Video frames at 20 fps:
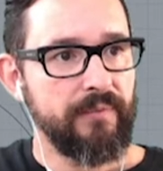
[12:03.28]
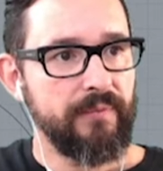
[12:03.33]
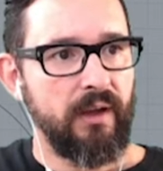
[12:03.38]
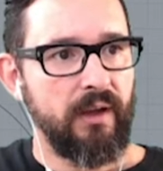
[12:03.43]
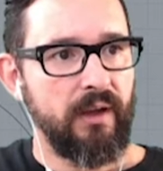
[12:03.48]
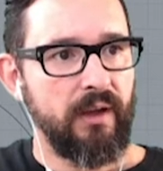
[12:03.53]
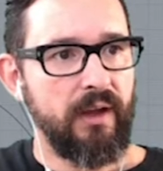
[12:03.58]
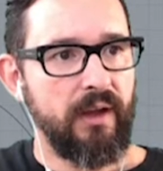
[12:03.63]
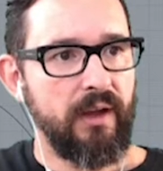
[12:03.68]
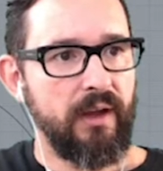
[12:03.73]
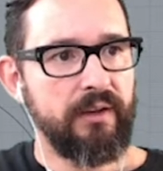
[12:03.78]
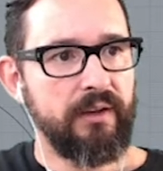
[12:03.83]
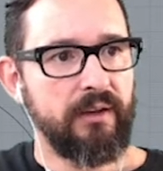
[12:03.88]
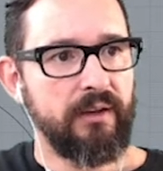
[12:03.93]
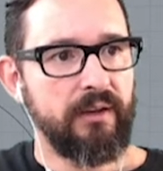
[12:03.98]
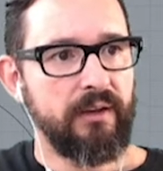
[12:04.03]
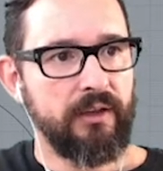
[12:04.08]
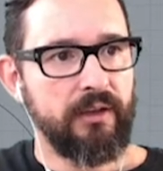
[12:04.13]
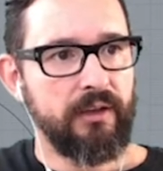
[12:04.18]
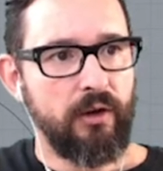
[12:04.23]
And
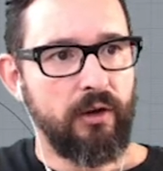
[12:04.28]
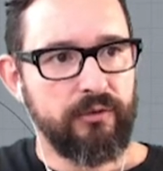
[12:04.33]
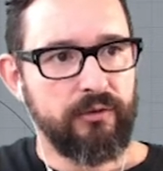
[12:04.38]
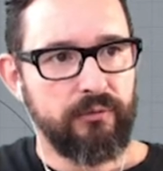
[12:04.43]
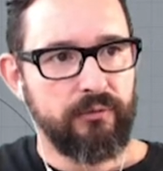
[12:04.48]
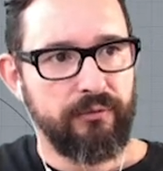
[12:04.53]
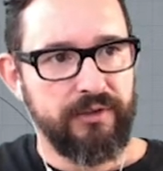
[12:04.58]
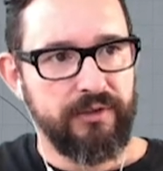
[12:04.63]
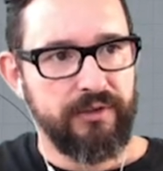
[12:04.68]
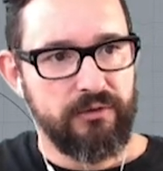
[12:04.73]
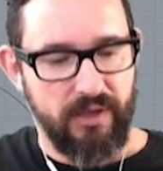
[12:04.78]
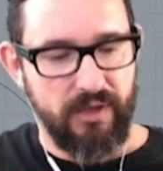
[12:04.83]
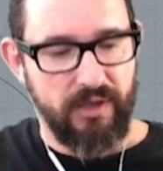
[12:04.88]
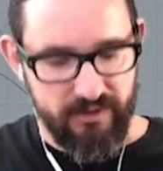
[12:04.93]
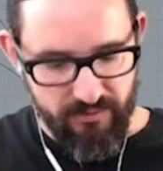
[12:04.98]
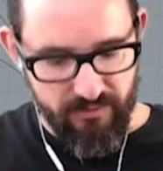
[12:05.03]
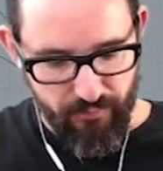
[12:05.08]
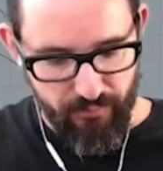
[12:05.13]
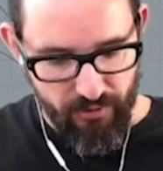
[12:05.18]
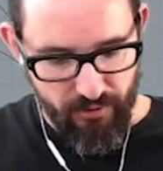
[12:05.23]
in order to
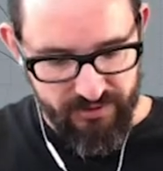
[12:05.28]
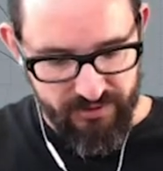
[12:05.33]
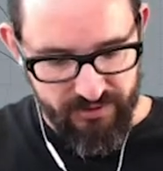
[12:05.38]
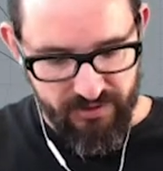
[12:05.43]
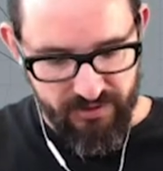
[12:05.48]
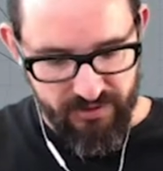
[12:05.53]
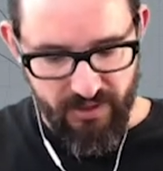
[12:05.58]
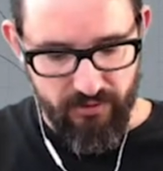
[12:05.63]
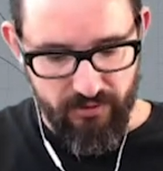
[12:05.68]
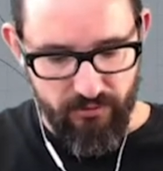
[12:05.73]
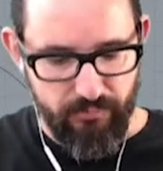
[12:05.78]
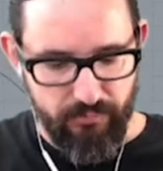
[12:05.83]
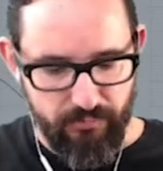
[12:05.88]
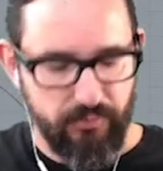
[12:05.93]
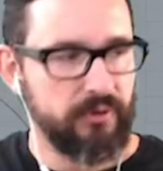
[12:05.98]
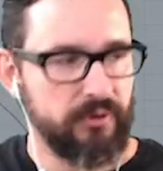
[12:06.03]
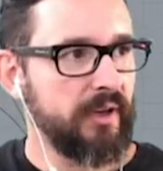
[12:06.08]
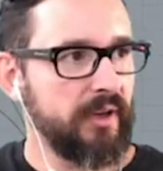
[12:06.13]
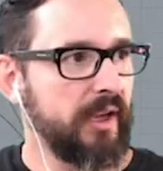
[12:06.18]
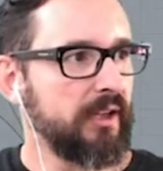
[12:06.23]
visualize the points, again, you
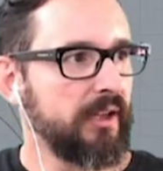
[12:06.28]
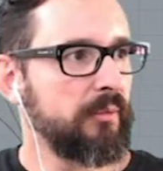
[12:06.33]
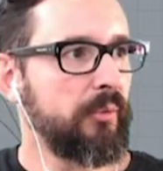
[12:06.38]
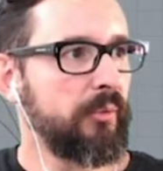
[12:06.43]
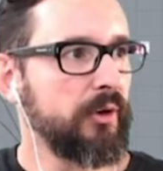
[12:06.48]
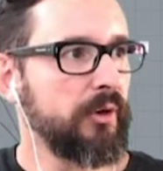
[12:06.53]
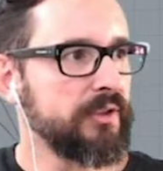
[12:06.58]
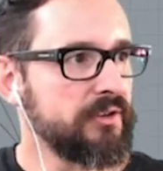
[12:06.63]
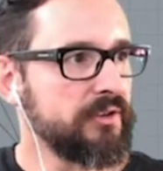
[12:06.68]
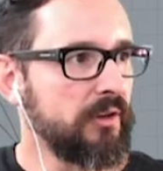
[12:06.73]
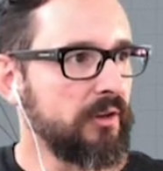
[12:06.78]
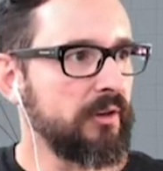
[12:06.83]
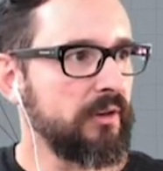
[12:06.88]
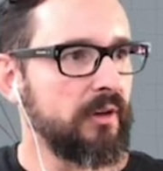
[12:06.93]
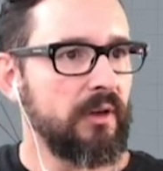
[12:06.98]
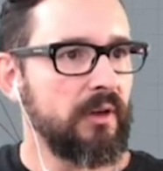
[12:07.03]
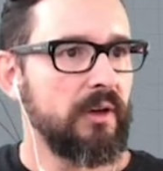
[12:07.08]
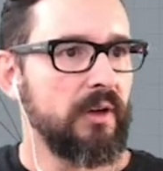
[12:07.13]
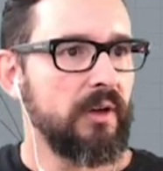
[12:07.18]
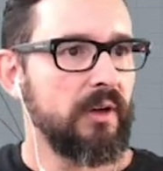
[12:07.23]
put edit points on
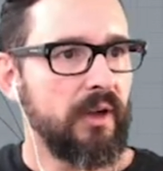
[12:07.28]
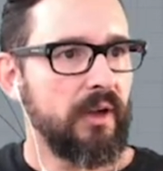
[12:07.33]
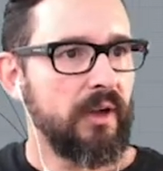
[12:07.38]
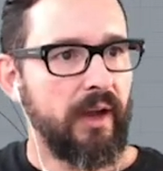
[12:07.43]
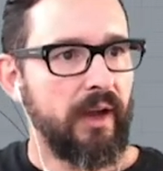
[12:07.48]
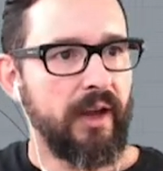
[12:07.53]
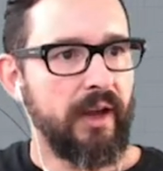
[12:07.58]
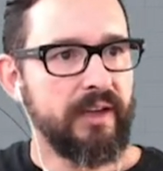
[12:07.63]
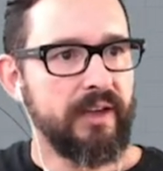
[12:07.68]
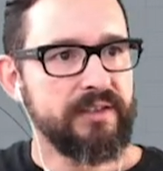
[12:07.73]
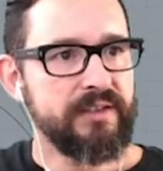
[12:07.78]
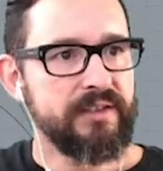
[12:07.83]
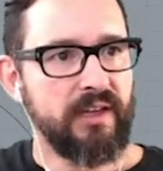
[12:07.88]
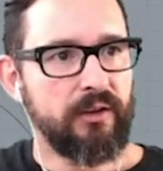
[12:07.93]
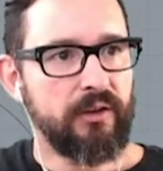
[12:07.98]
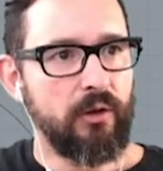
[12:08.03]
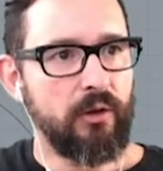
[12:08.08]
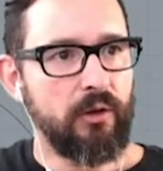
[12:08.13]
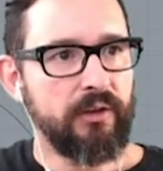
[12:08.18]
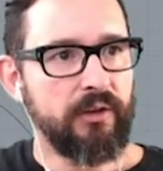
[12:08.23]
and select
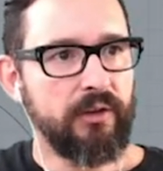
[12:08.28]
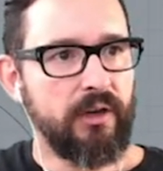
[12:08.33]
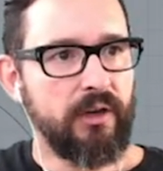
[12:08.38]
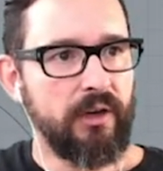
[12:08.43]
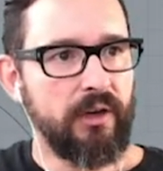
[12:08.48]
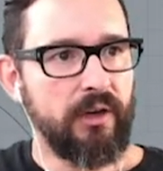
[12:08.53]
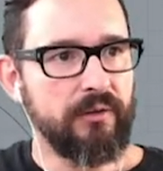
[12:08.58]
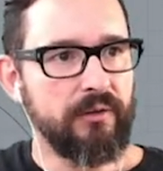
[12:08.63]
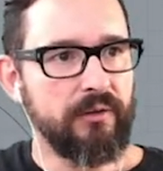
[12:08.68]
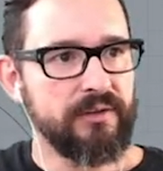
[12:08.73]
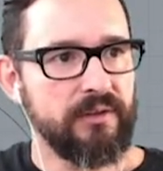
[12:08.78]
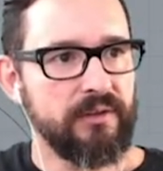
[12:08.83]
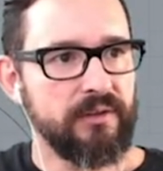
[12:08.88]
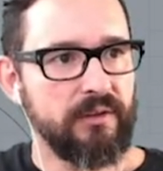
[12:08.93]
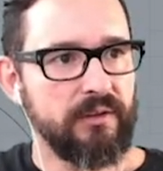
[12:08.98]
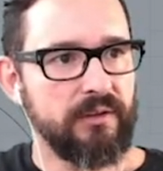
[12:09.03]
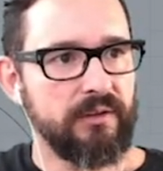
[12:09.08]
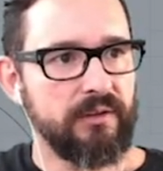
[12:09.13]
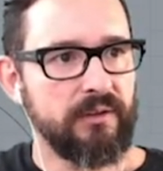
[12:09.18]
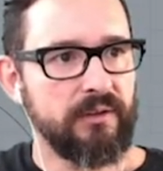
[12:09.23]
all the curves
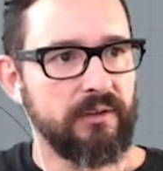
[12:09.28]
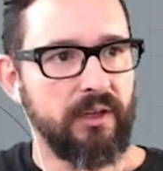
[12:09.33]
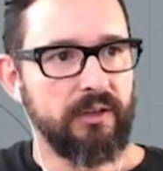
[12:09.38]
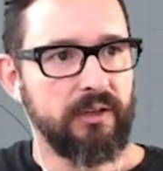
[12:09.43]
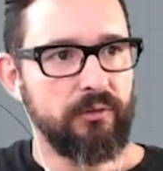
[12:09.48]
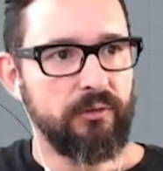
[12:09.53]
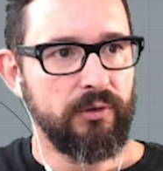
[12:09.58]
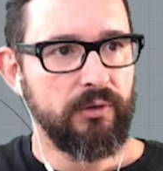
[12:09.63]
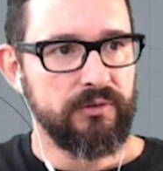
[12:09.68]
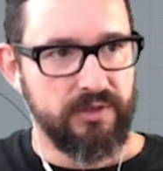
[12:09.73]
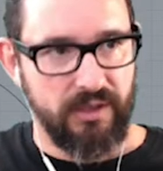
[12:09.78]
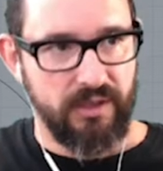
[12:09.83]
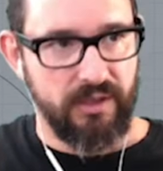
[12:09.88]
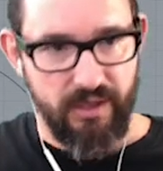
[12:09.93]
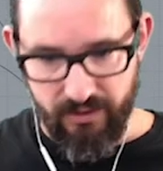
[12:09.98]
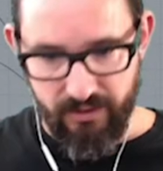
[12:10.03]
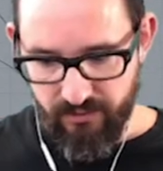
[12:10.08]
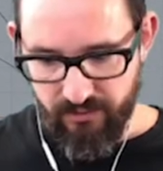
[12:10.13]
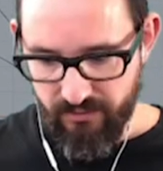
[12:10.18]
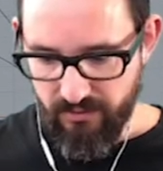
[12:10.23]
that you want to
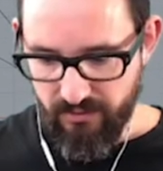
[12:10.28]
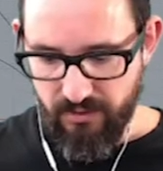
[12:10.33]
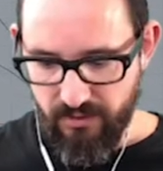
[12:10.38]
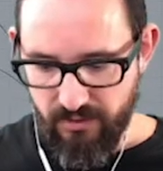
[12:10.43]
select.